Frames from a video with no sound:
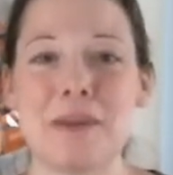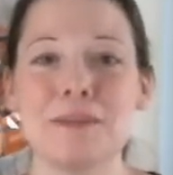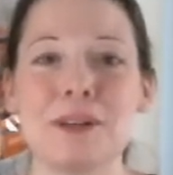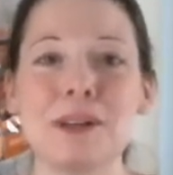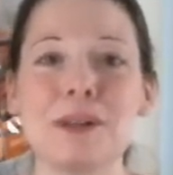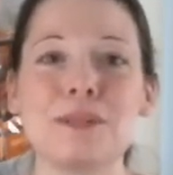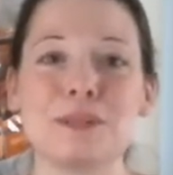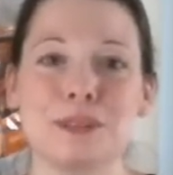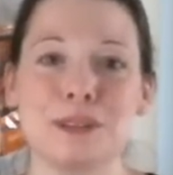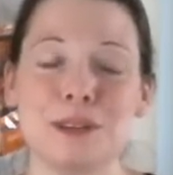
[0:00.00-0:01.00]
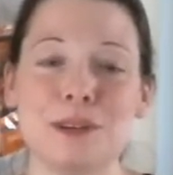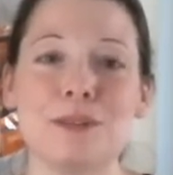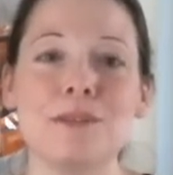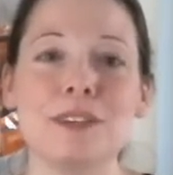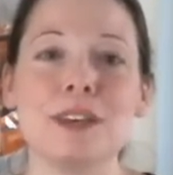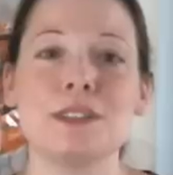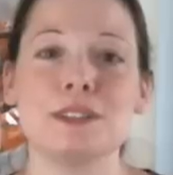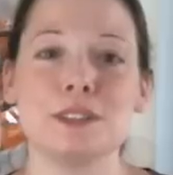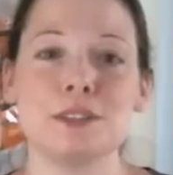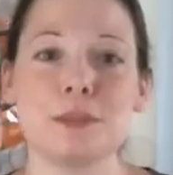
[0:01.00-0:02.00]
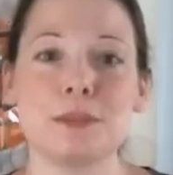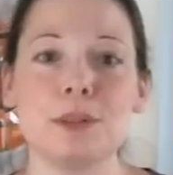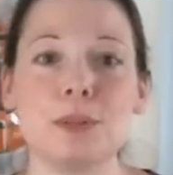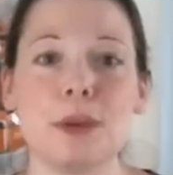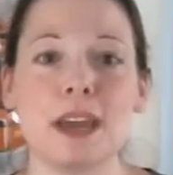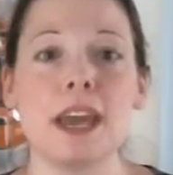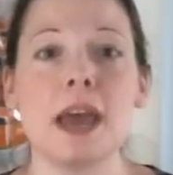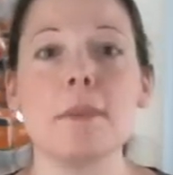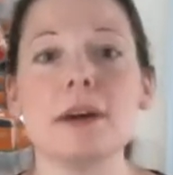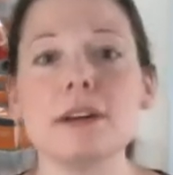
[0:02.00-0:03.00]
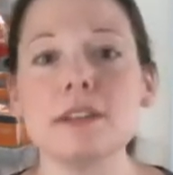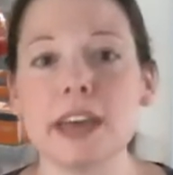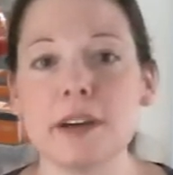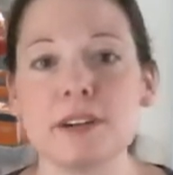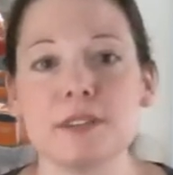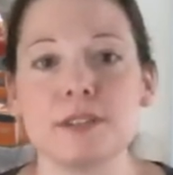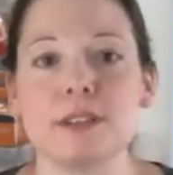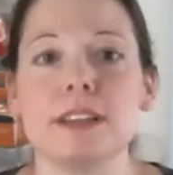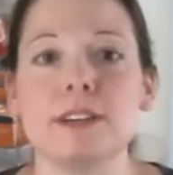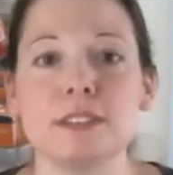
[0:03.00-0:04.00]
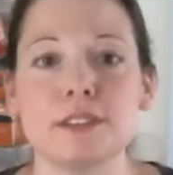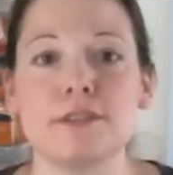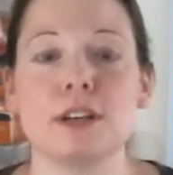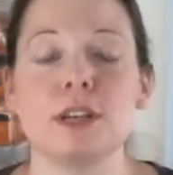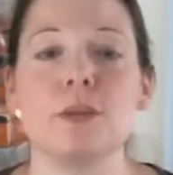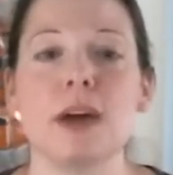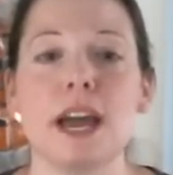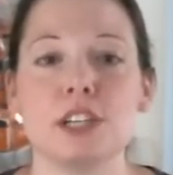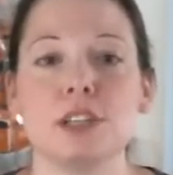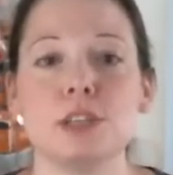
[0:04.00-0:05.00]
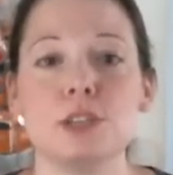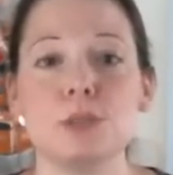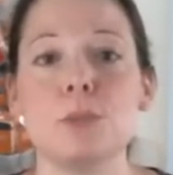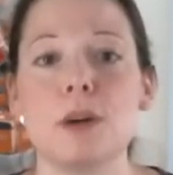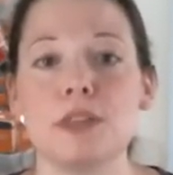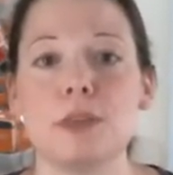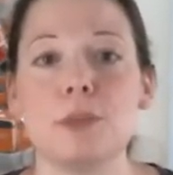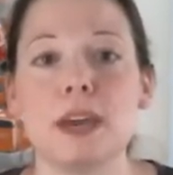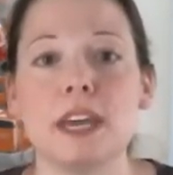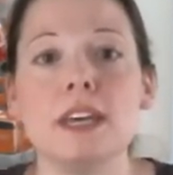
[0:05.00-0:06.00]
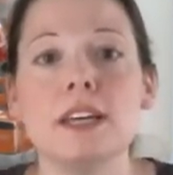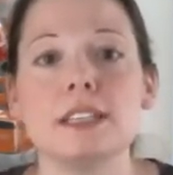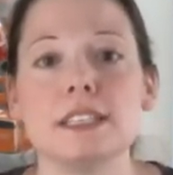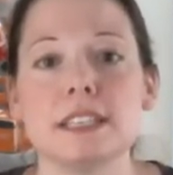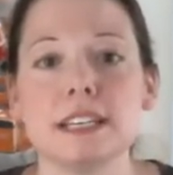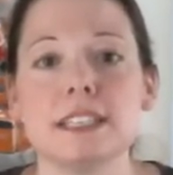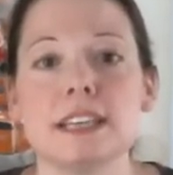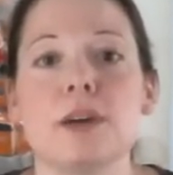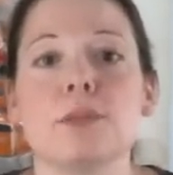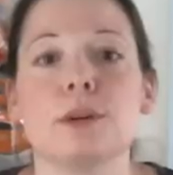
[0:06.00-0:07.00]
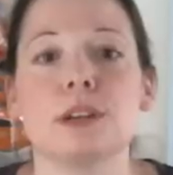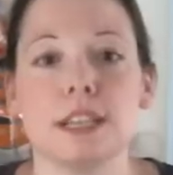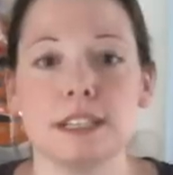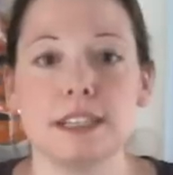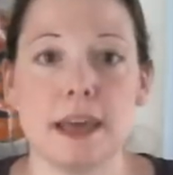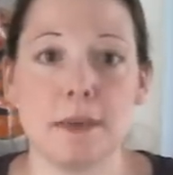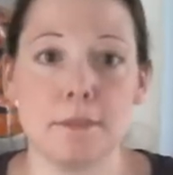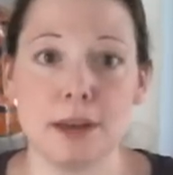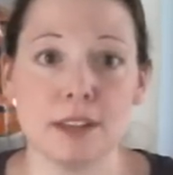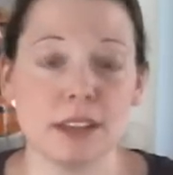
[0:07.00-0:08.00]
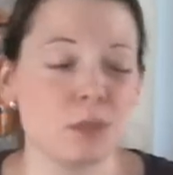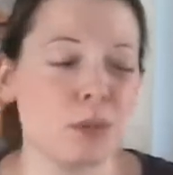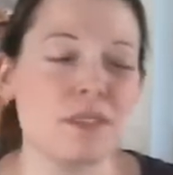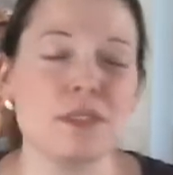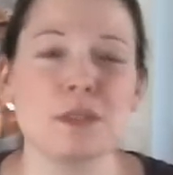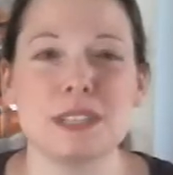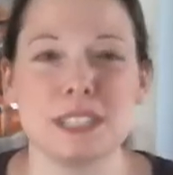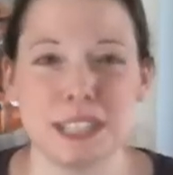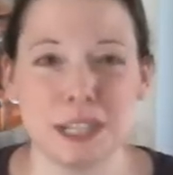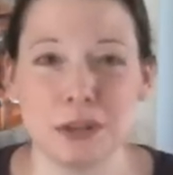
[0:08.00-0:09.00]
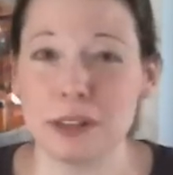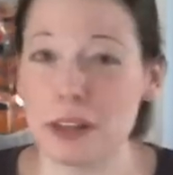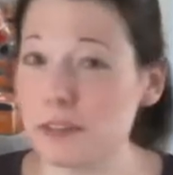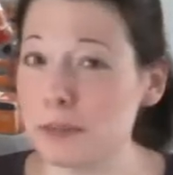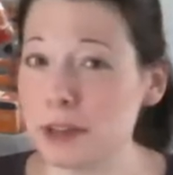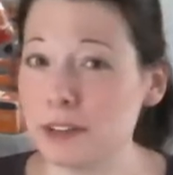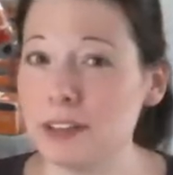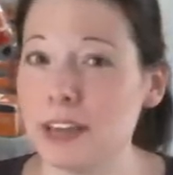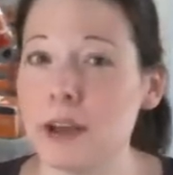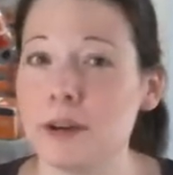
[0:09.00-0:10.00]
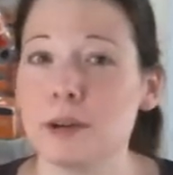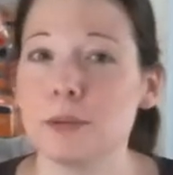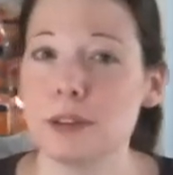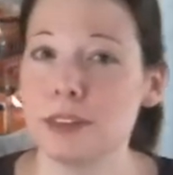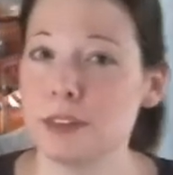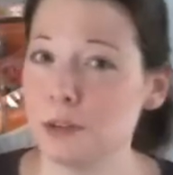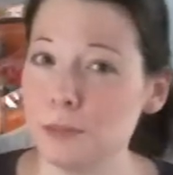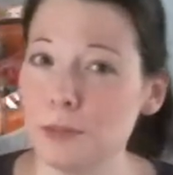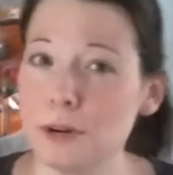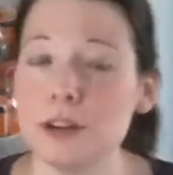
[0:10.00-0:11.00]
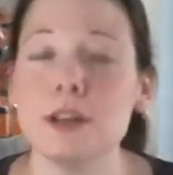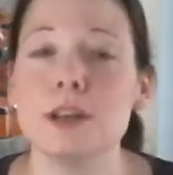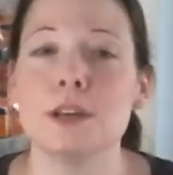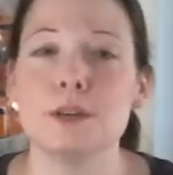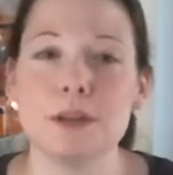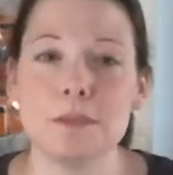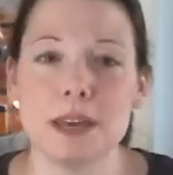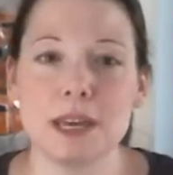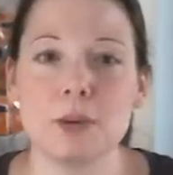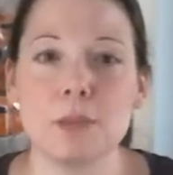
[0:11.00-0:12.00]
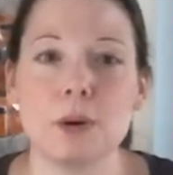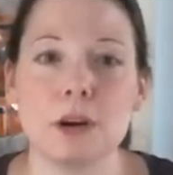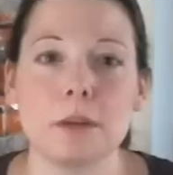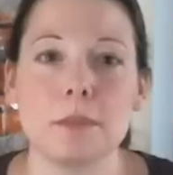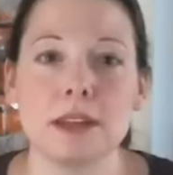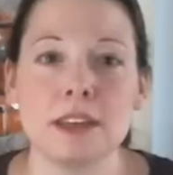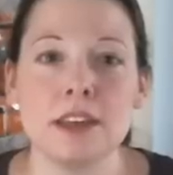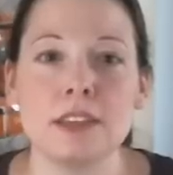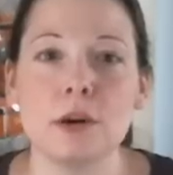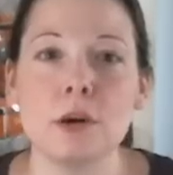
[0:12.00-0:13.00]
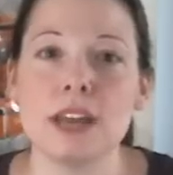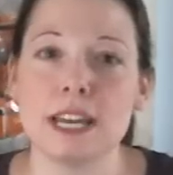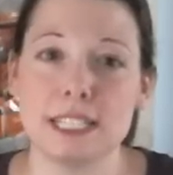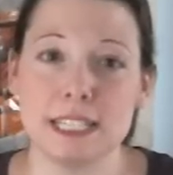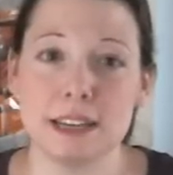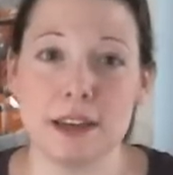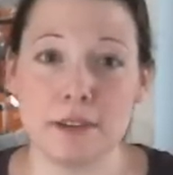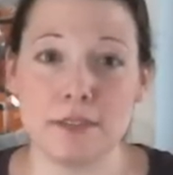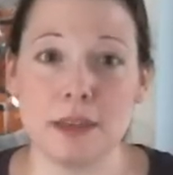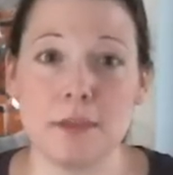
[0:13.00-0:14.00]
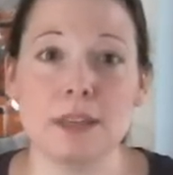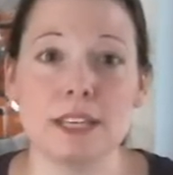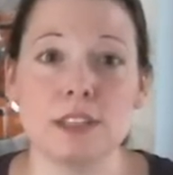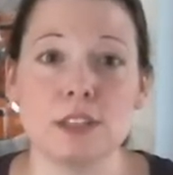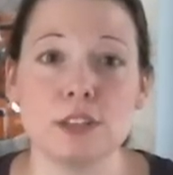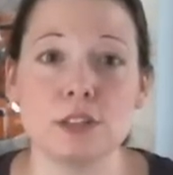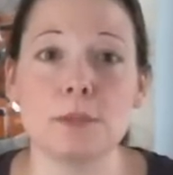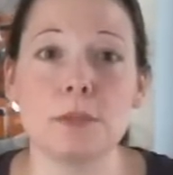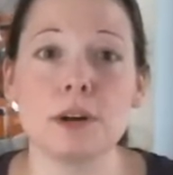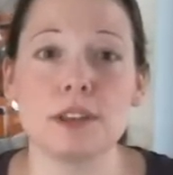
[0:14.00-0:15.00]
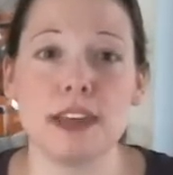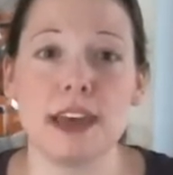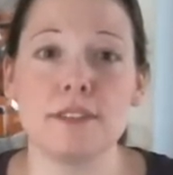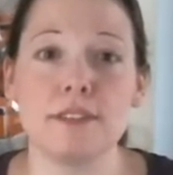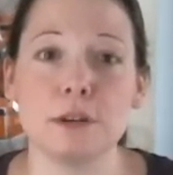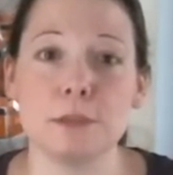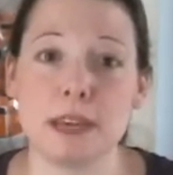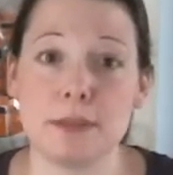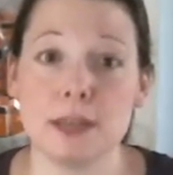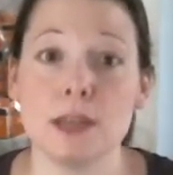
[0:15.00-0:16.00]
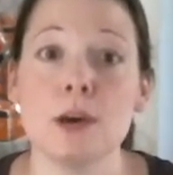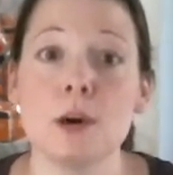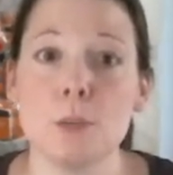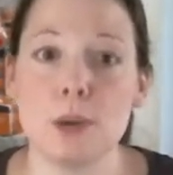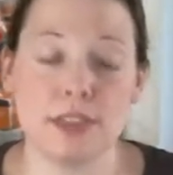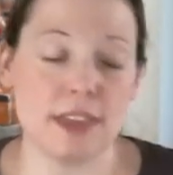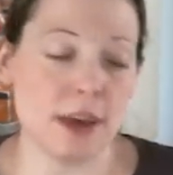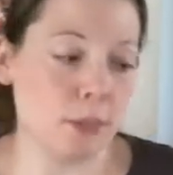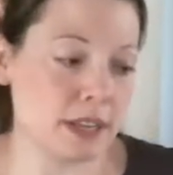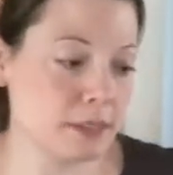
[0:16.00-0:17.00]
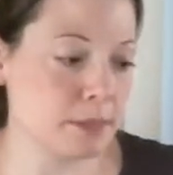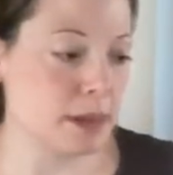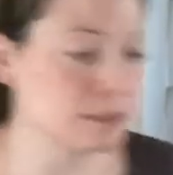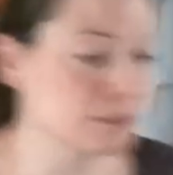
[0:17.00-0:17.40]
close to you to distribute the weight. And buckle carriers are a little different. You actually do want the weight to sink downward into that belt. That's one of the reasons I don't love a buckle carrier with a newborn. You can make it work, but the whole idea of them is to support the heavier baby with that waist belt.